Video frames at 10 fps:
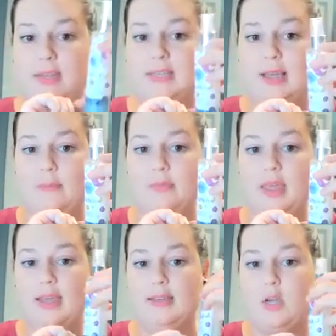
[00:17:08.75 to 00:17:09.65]
These same
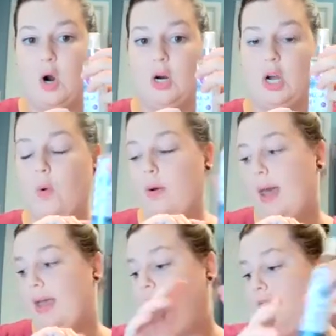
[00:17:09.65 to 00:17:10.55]
things are going
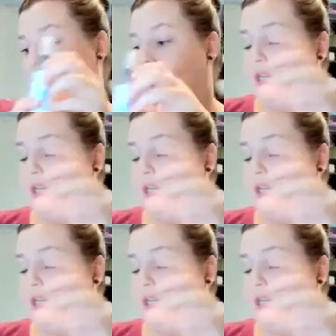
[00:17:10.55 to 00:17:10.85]
back in there.